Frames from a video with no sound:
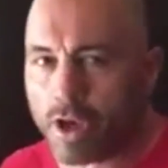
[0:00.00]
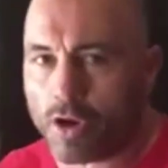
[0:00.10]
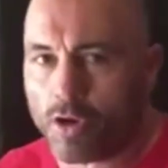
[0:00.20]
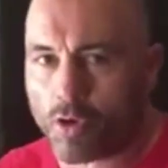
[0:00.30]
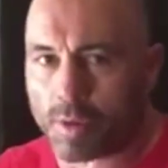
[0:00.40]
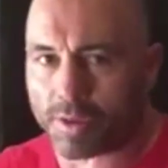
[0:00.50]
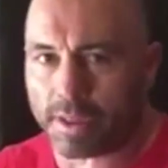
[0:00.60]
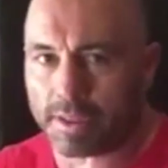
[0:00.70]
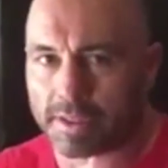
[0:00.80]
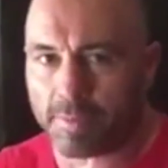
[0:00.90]
a normal thing
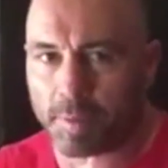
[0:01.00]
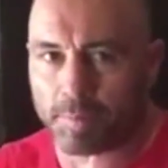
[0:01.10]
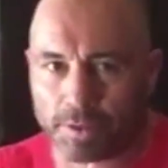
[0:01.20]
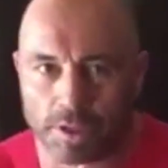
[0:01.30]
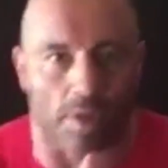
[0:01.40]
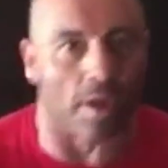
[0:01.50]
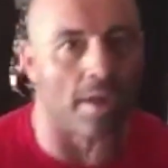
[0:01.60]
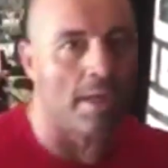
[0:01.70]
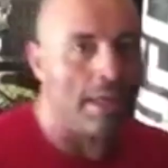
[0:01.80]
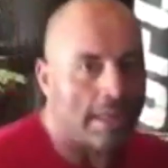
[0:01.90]
to see people do,
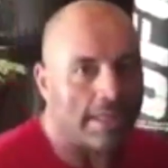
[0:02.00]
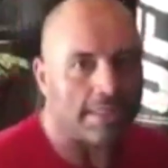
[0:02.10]
is